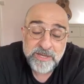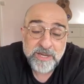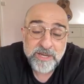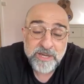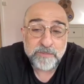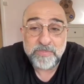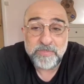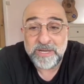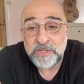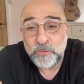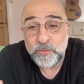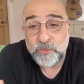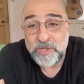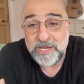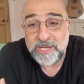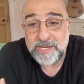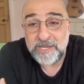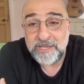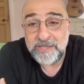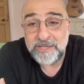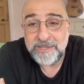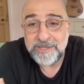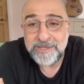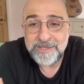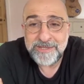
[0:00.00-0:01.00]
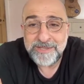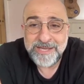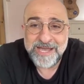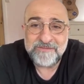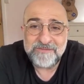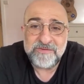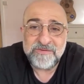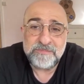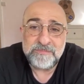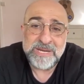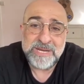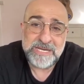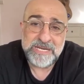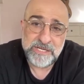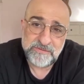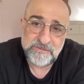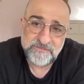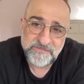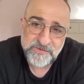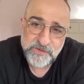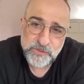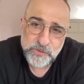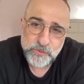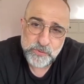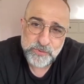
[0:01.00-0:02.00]
And by the way, every million
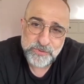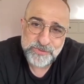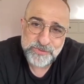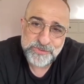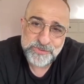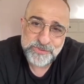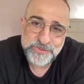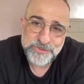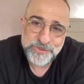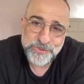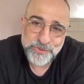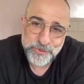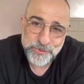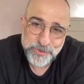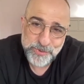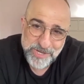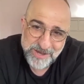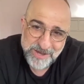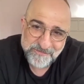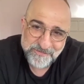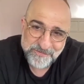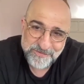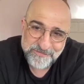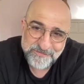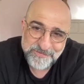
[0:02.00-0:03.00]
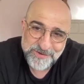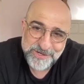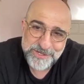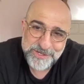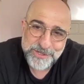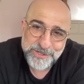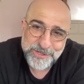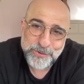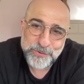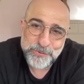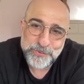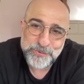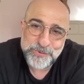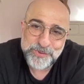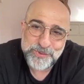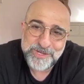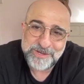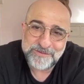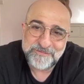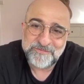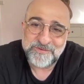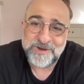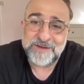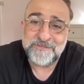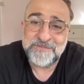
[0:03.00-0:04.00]
views you get for a video, you
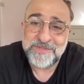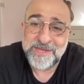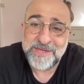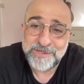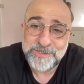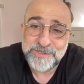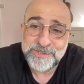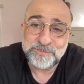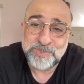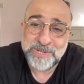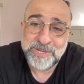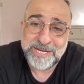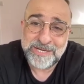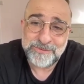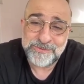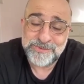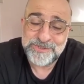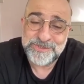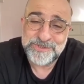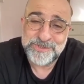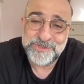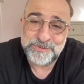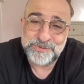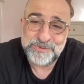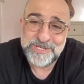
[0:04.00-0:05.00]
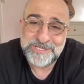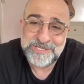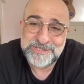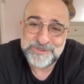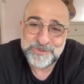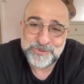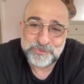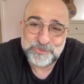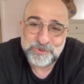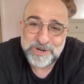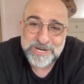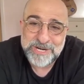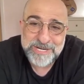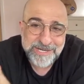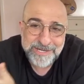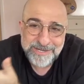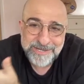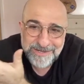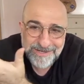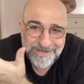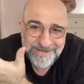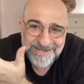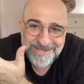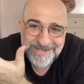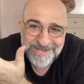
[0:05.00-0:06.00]
get £5,000. So that's
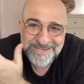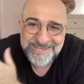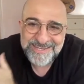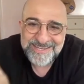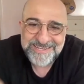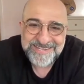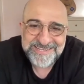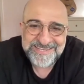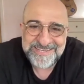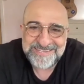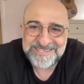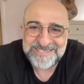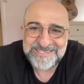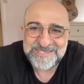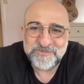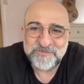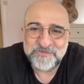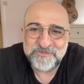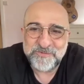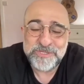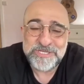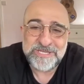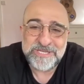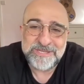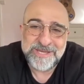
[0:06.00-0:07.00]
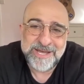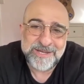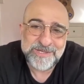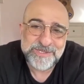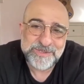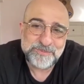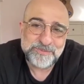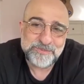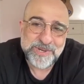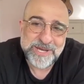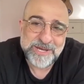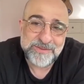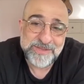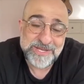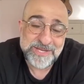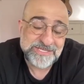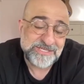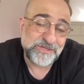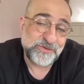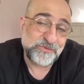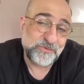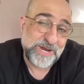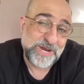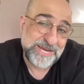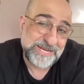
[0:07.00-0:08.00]
already, it's £40,000.
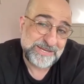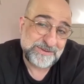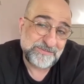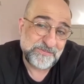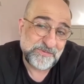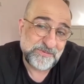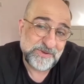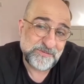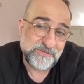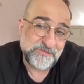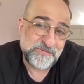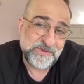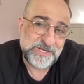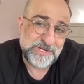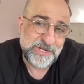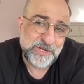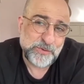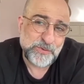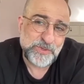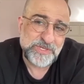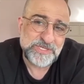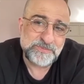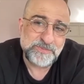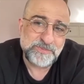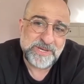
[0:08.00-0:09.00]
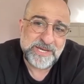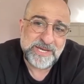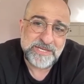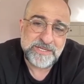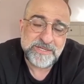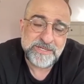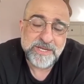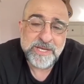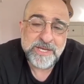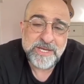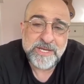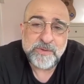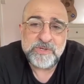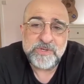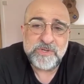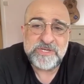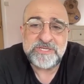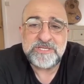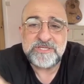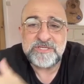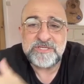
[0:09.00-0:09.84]
That's a great video he's made, which is he